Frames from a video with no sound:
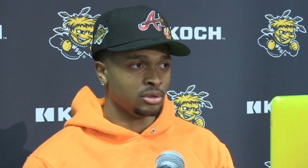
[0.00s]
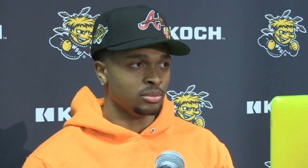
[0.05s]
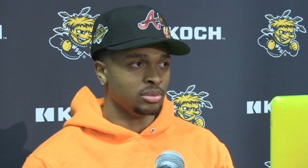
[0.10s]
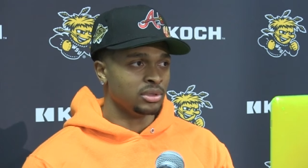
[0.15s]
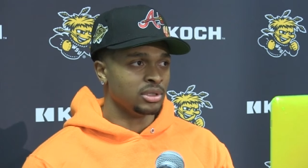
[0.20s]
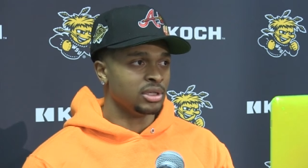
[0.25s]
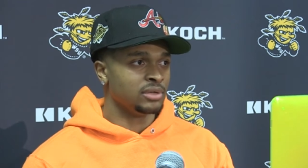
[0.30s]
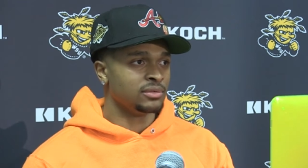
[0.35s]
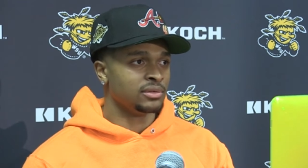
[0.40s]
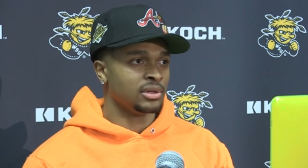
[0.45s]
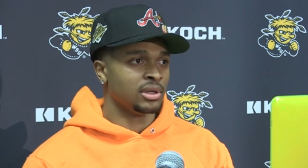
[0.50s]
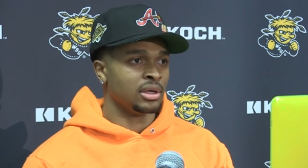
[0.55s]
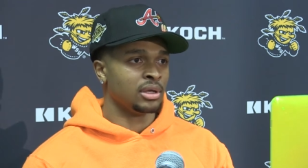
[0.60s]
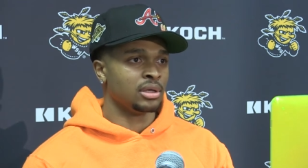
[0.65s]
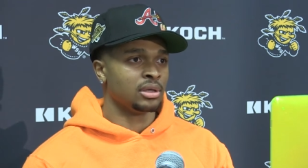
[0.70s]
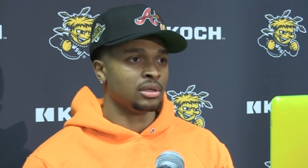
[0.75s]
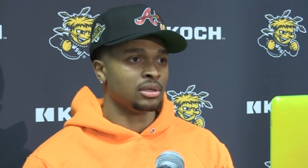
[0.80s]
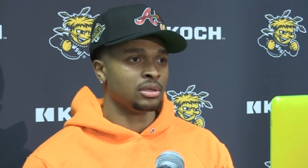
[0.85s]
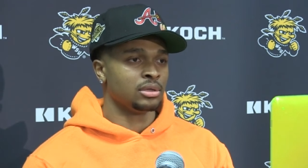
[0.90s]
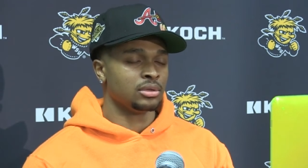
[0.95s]
believing
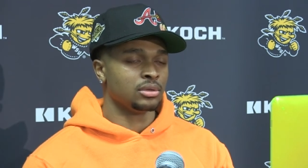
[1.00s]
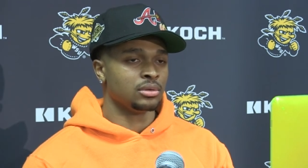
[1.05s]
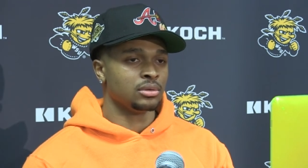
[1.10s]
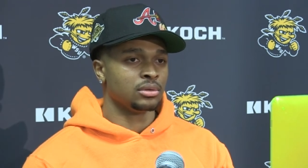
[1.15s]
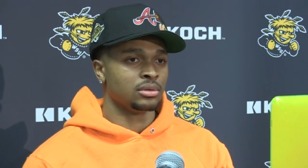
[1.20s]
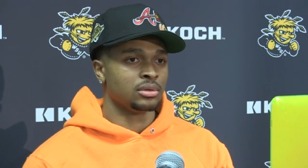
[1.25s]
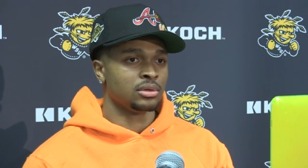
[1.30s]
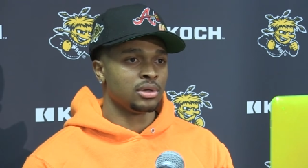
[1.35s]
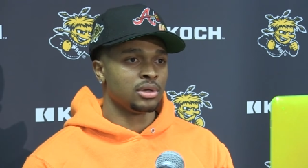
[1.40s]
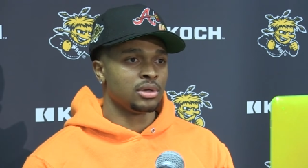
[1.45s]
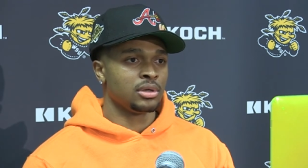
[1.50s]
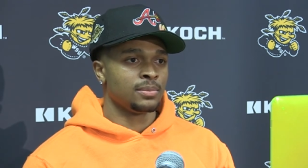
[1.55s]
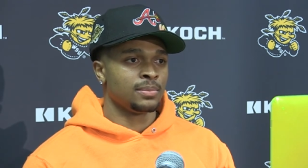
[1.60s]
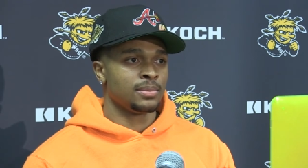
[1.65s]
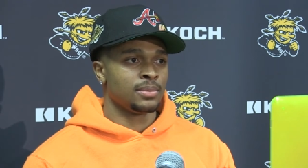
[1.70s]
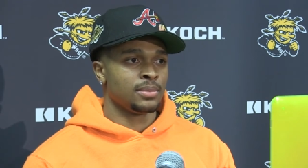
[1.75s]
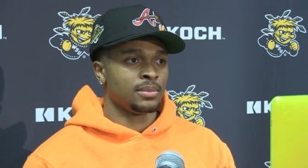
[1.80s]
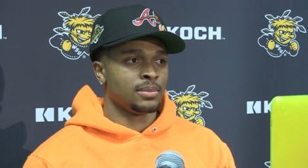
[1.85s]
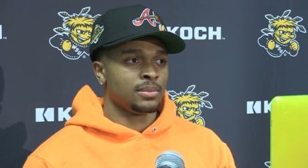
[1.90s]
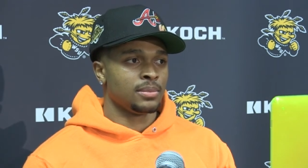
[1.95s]
that,
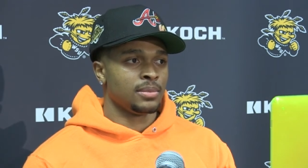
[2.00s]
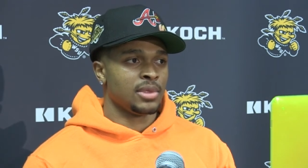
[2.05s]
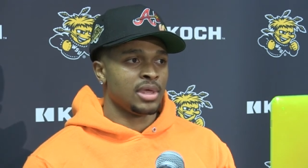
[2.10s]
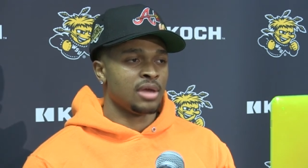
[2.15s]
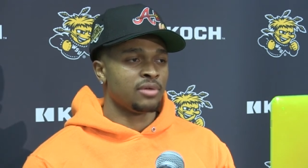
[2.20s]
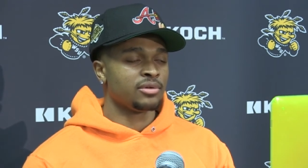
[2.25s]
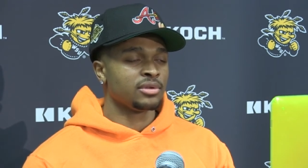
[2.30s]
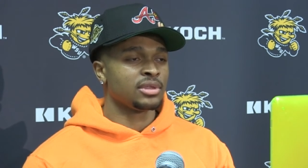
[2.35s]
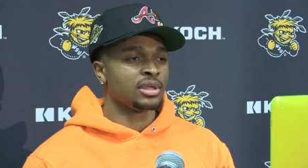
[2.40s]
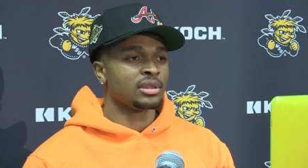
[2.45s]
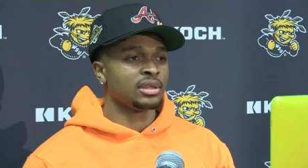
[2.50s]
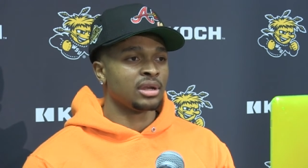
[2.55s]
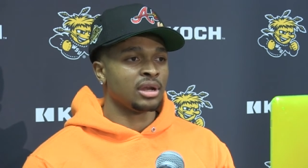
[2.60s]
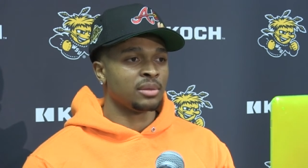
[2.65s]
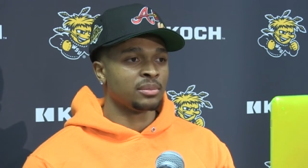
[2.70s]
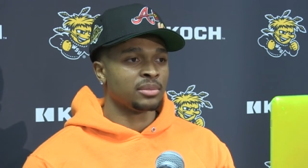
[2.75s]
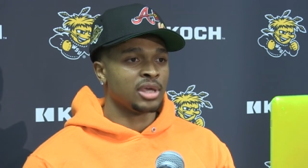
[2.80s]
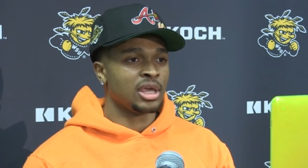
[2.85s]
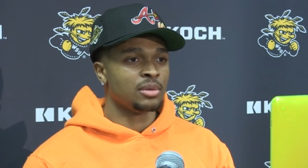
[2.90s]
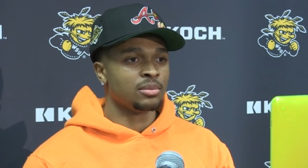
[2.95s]
everything that
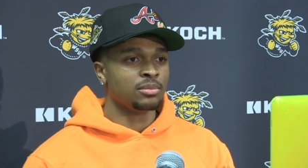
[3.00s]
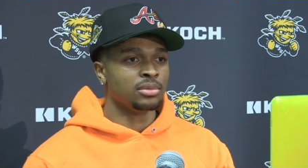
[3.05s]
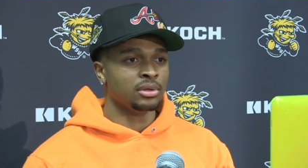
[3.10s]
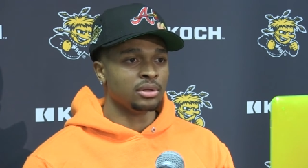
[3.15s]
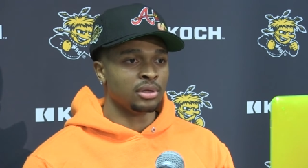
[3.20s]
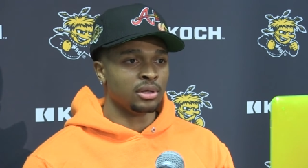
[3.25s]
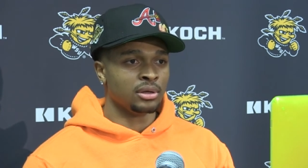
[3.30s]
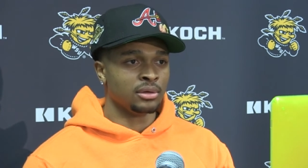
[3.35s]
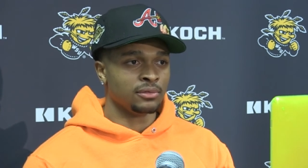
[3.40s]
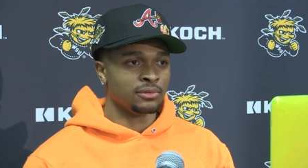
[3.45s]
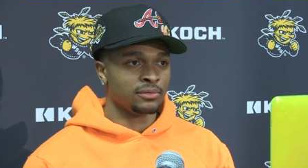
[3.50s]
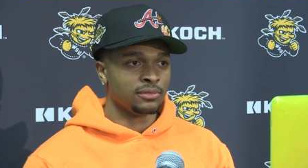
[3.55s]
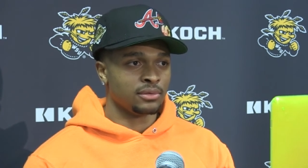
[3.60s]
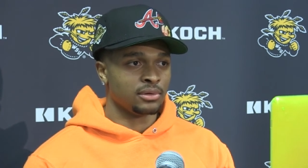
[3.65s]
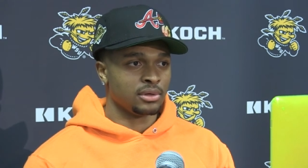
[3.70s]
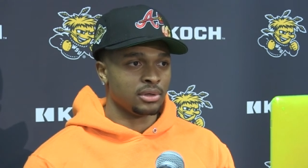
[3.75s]
I'm capable of,